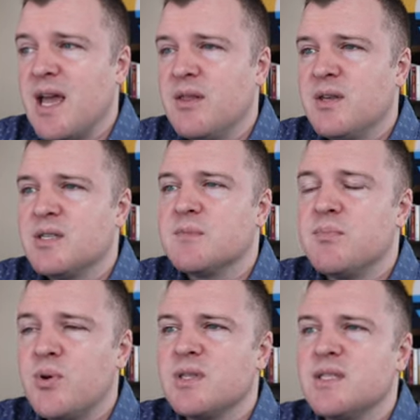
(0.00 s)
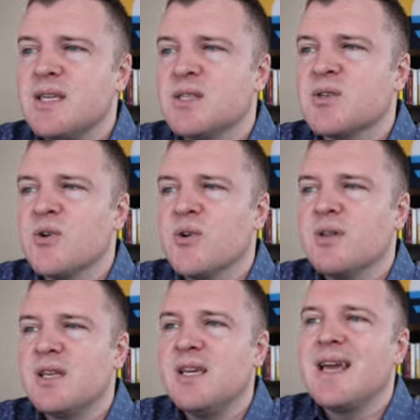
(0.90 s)
and this put is
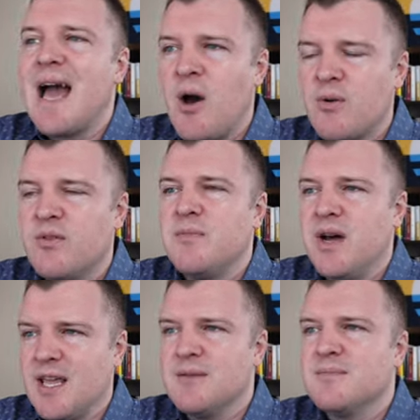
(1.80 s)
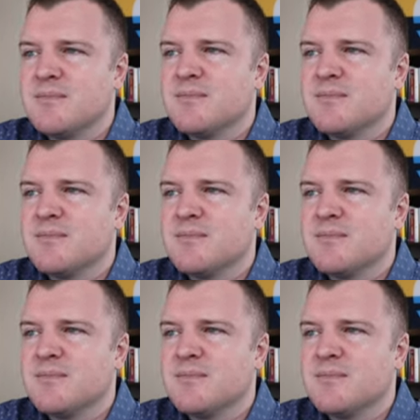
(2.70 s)
currently out of the money.